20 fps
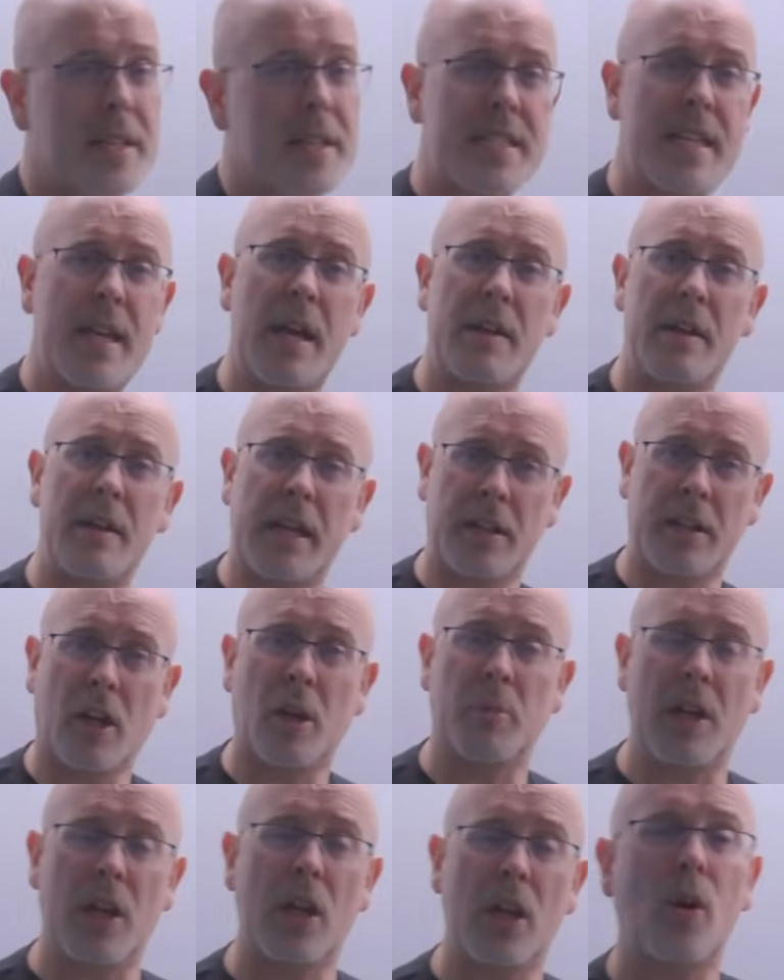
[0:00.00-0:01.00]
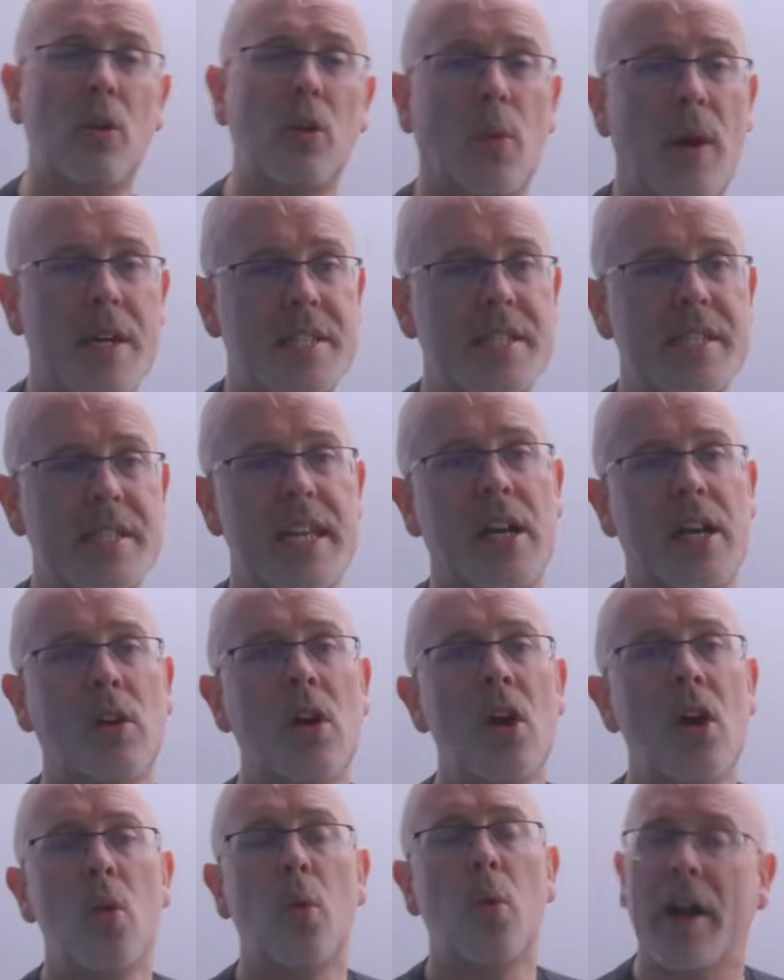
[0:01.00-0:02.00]
at a couple of loan questions now
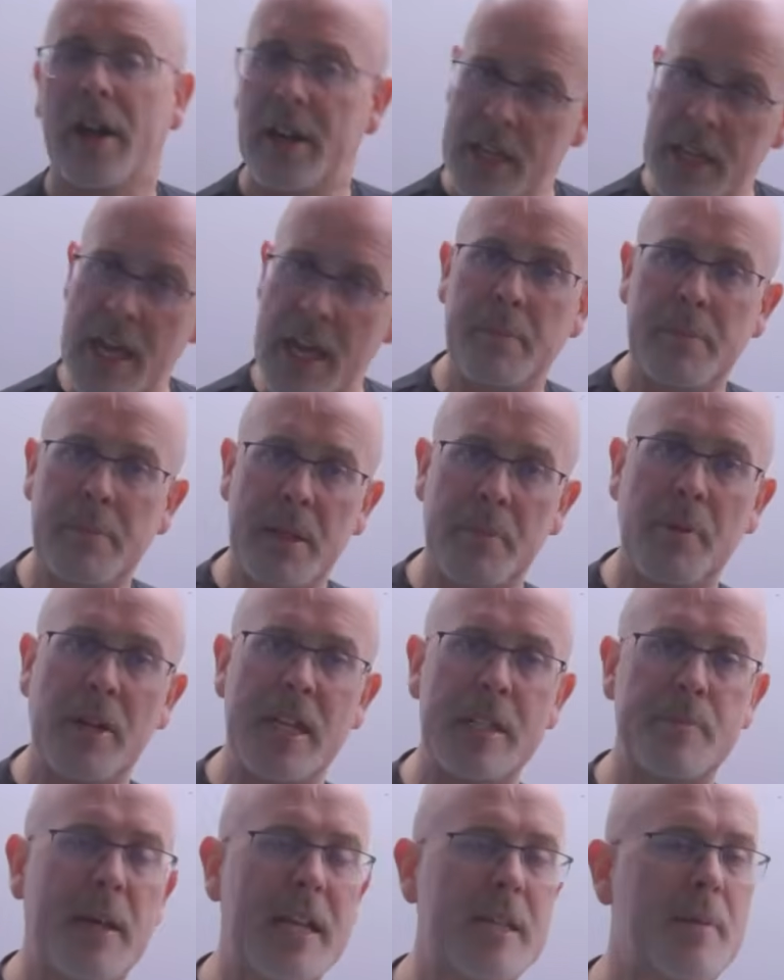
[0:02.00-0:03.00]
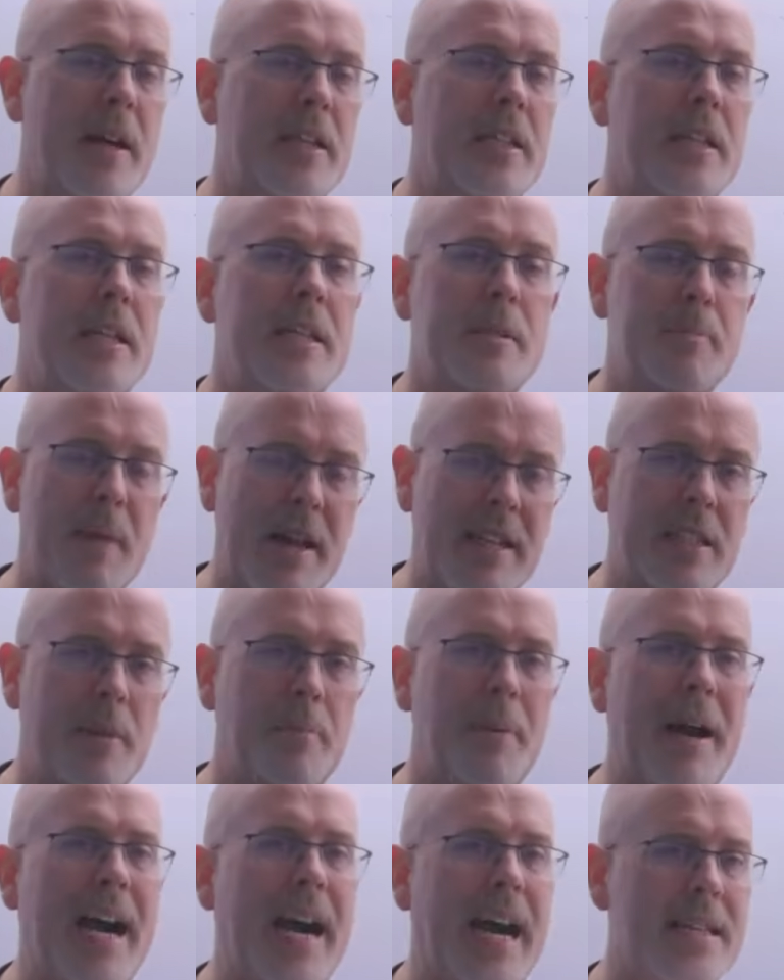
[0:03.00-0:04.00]
where the money's being spent in the
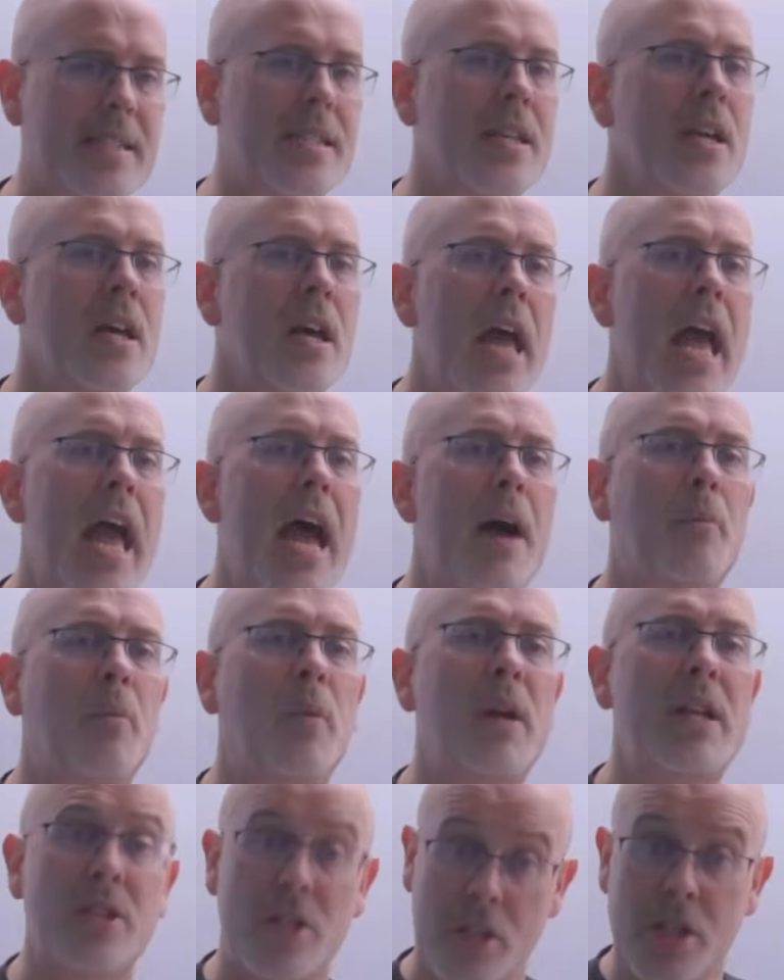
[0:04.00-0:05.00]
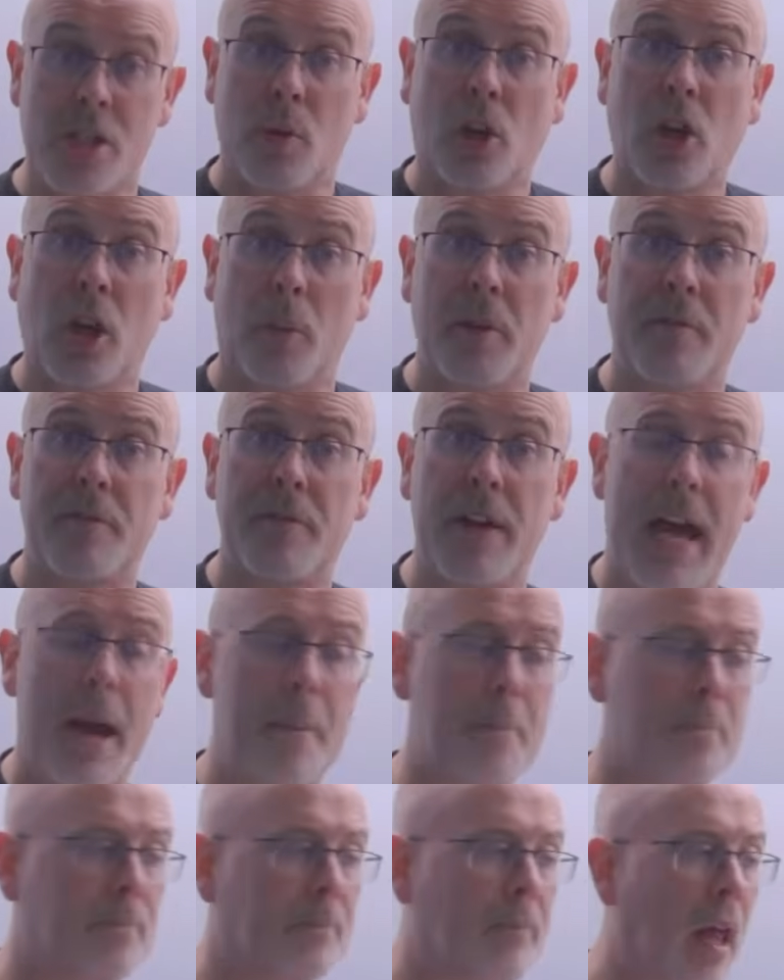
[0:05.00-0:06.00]
past. And we'll just do a couple of
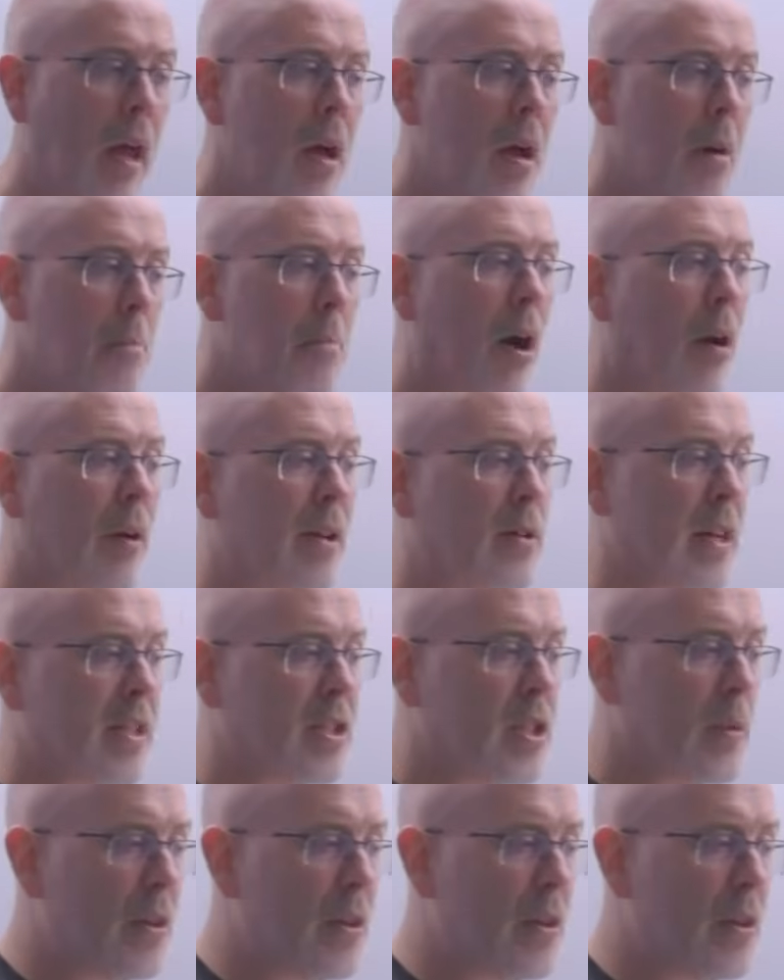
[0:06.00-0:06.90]
borrowing questions. So